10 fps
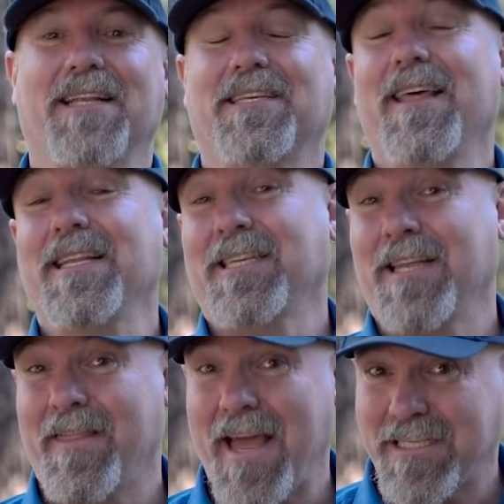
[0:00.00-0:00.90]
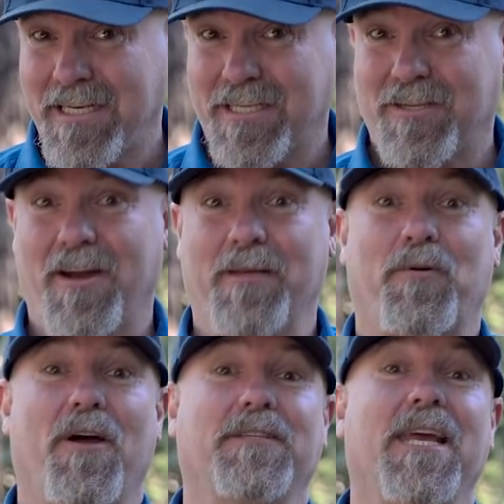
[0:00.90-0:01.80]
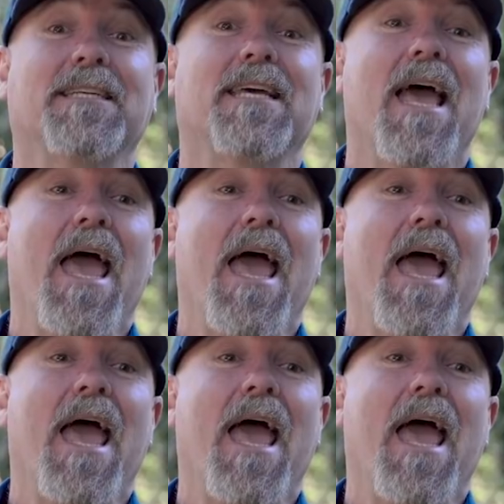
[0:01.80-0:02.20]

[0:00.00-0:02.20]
So that's an exciting project.